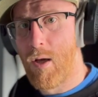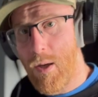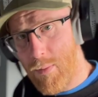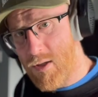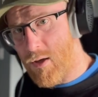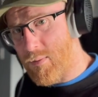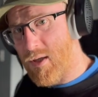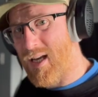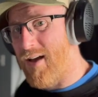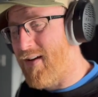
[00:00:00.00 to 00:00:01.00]
but stops
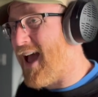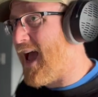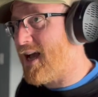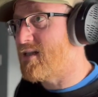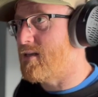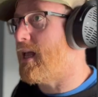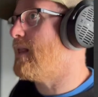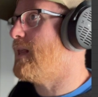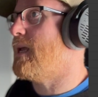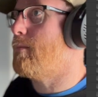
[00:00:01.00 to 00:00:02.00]
us ever
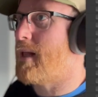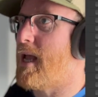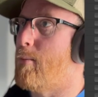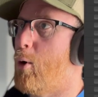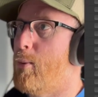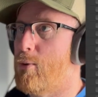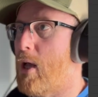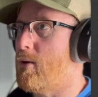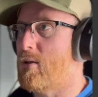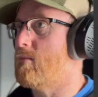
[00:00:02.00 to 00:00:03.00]
accidentally playing multiple
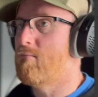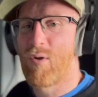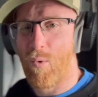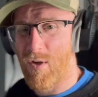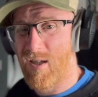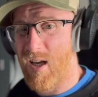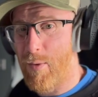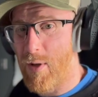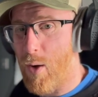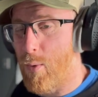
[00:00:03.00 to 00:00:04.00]
notes and causing something
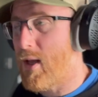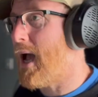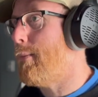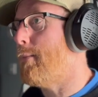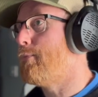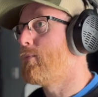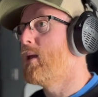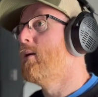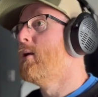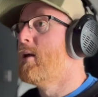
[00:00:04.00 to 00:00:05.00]
we don't want to happen.
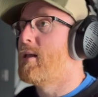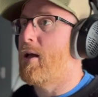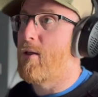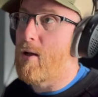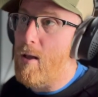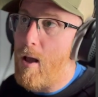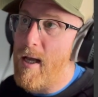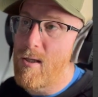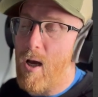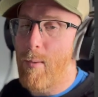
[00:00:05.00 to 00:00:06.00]
Now the
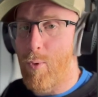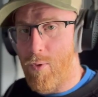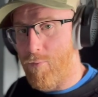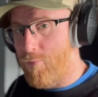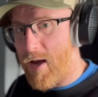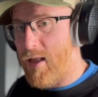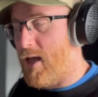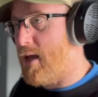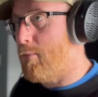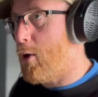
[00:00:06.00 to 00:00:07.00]
glide time or the rate
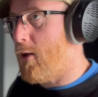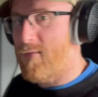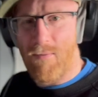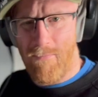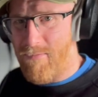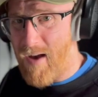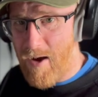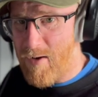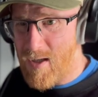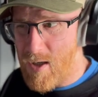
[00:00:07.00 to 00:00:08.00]
that it moves
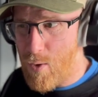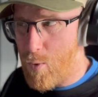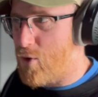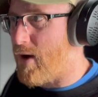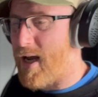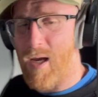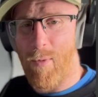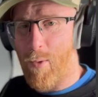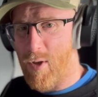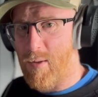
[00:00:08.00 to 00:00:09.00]
vary to your track. You
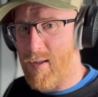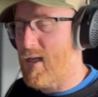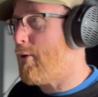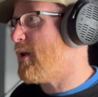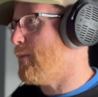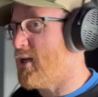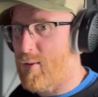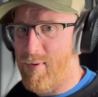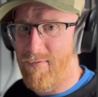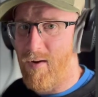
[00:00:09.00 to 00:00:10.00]
might want it to be slower, you might want it
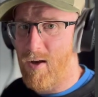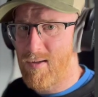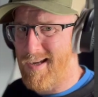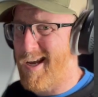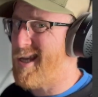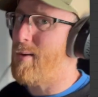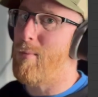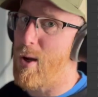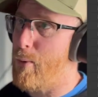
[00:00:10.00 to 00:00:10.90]
to be faster, you might